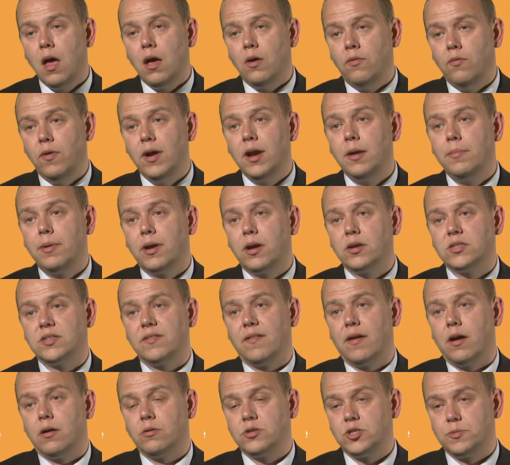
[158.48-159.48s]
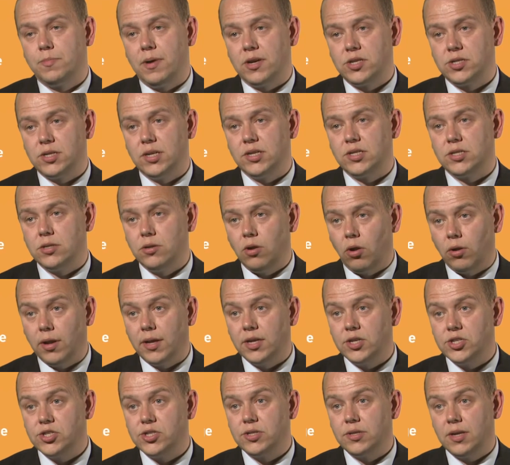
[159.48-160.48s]
Really, because of our specialist
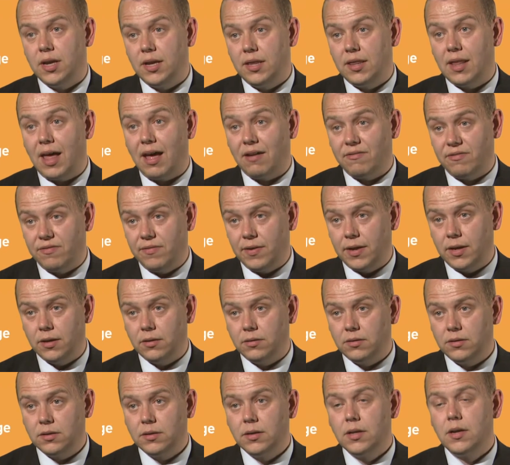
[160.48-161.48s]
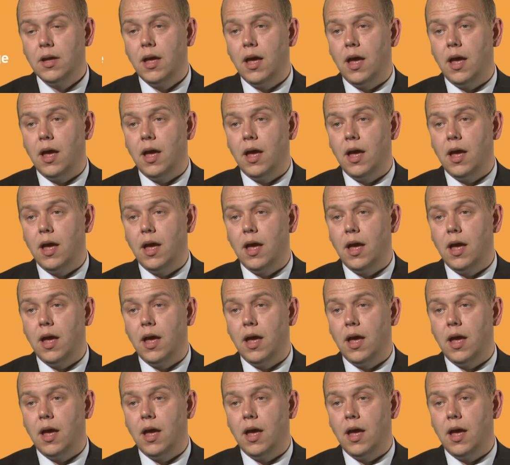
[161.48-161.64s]
knowledge in that field,